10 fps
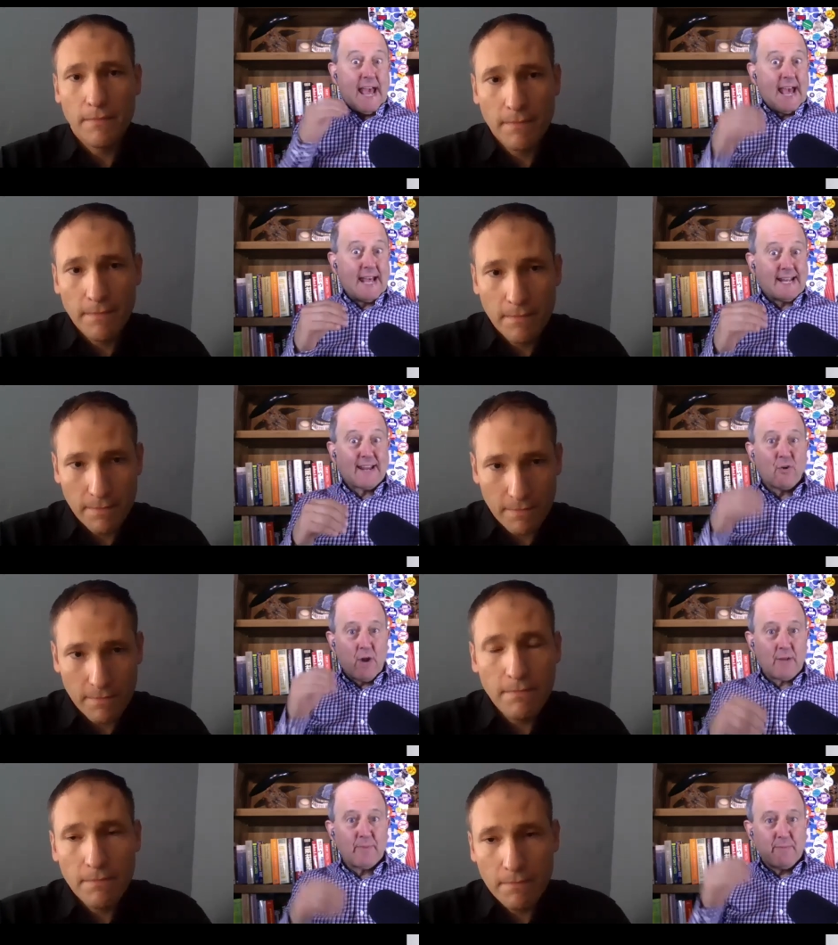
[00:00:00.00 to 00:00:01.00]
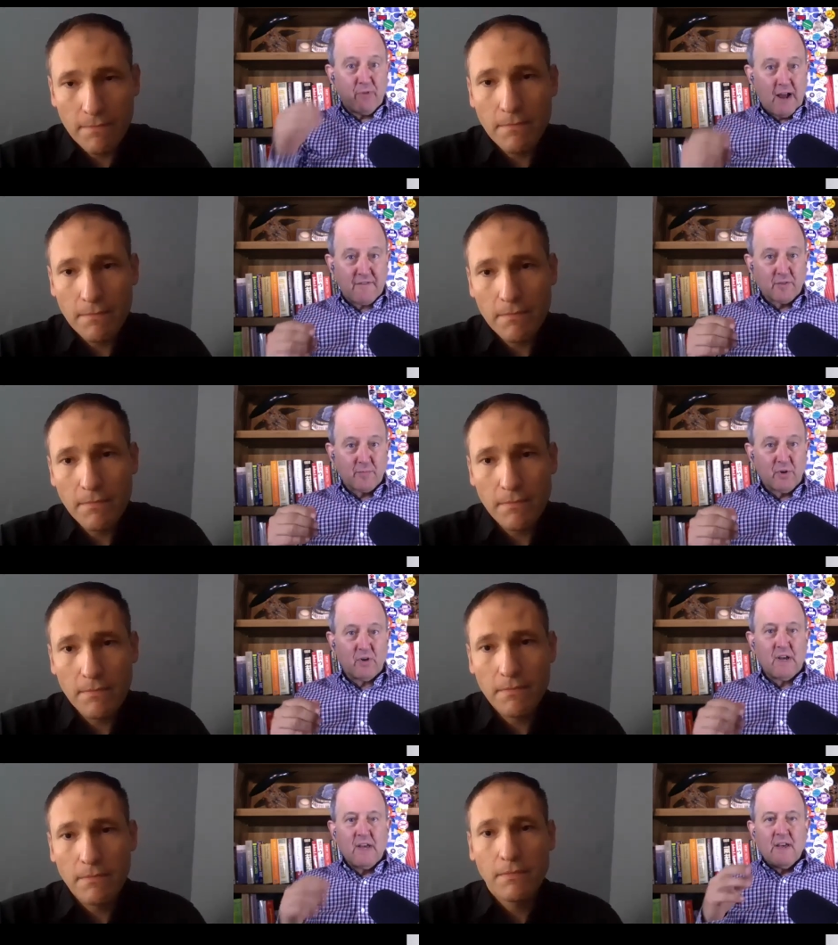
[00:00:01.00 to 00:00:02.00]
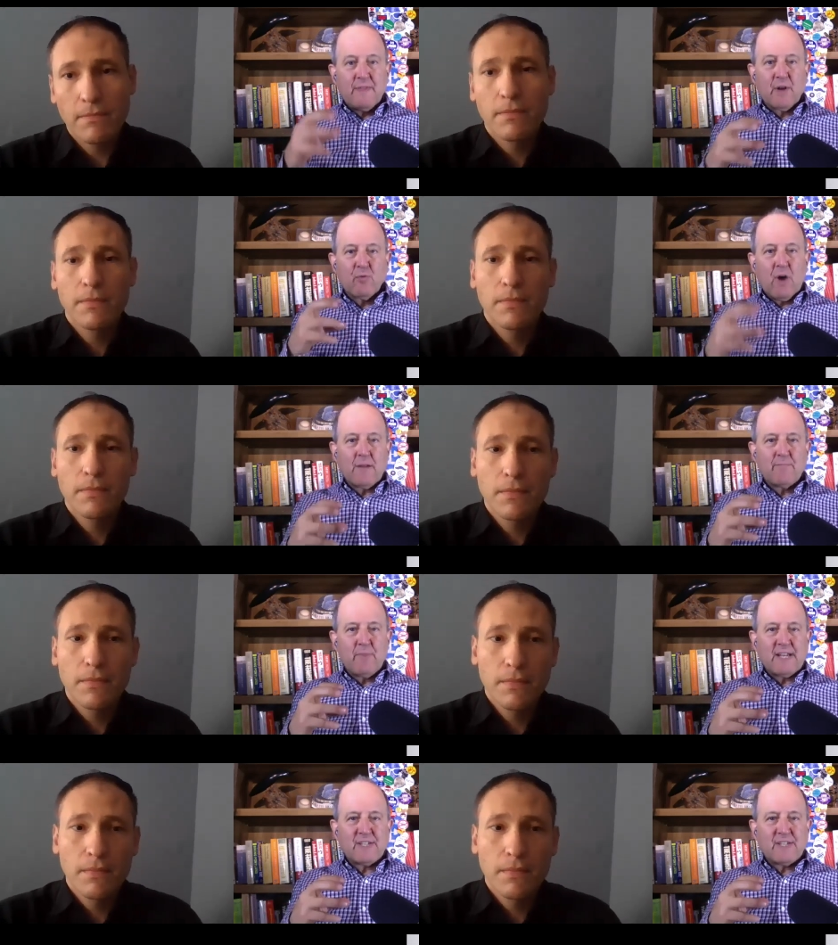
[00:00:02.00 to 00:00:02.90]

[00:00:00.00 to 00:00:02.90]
Speaker 1: and incredibly profitable. They're run by